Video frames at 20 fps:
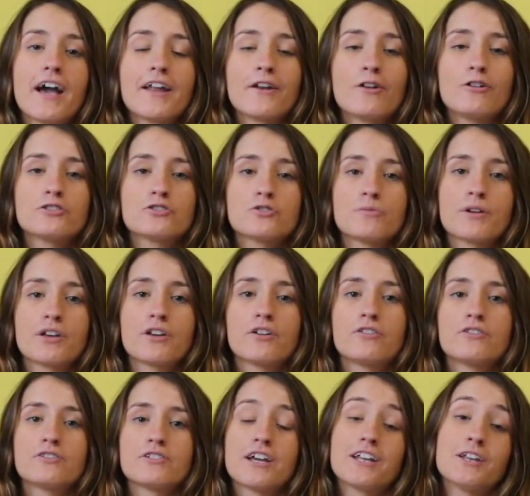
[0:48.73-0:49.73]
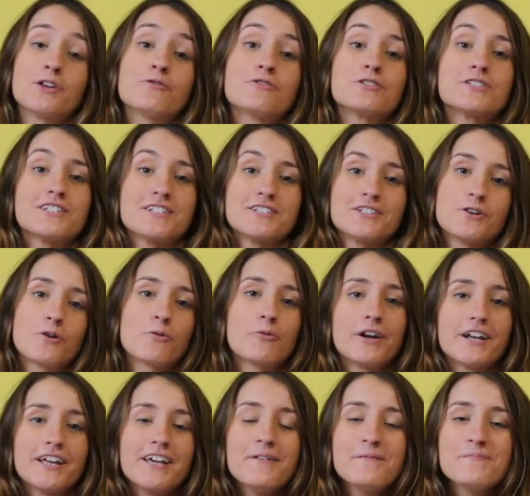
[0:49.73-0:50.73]
and also because I knew the city
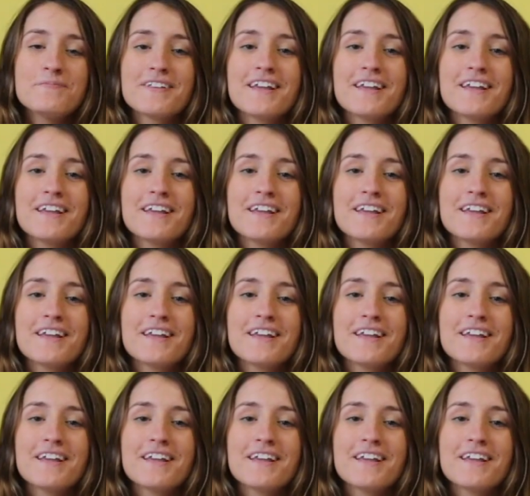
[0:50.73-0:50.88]
already.